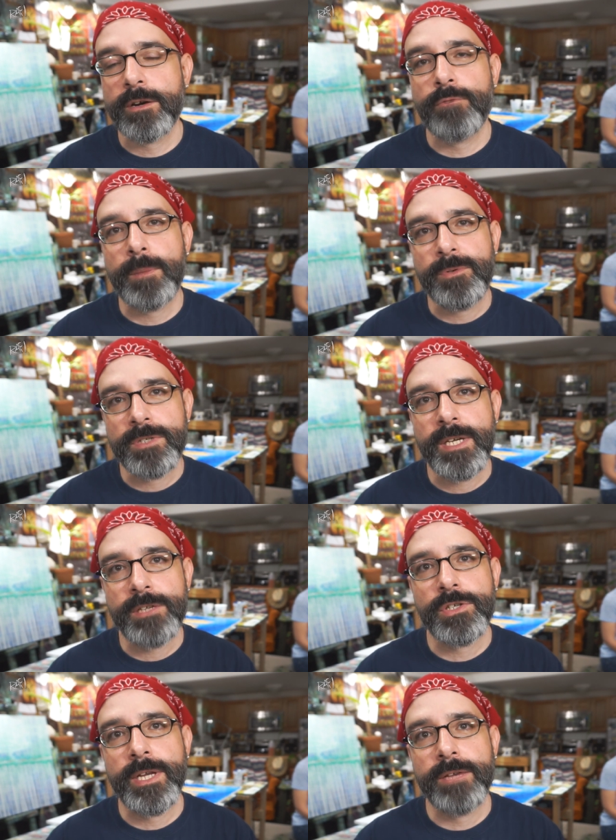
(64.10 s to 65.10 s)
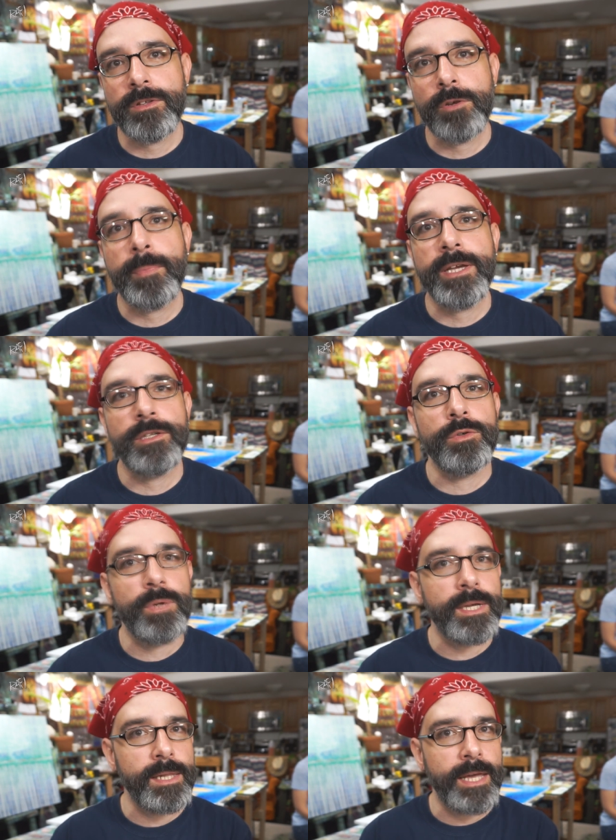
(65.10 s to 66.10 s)
get a reputation out there by
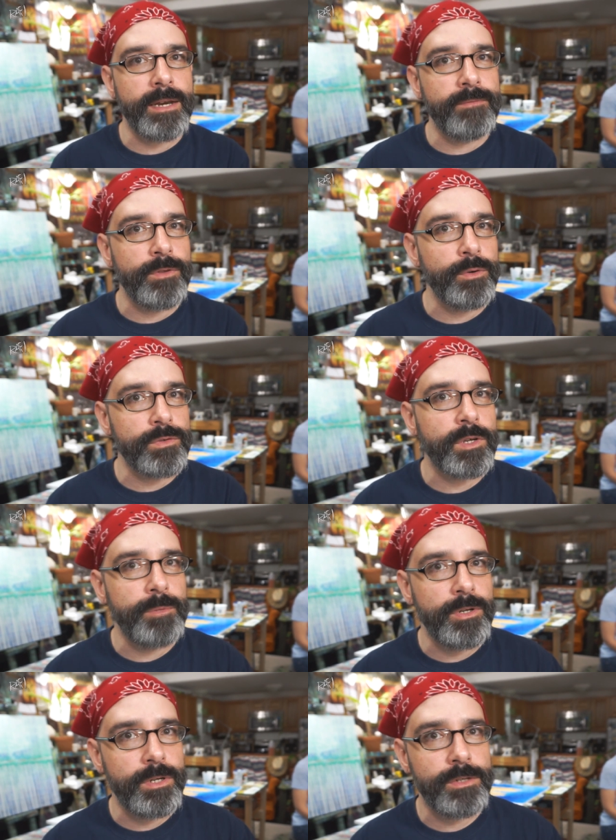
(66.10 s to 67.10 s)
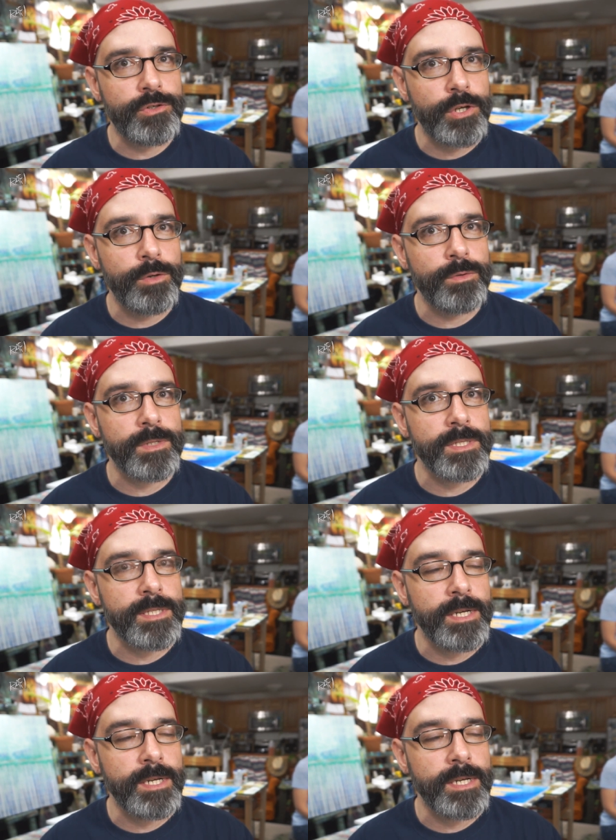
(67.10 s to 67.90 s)
doing a lot of those community shows and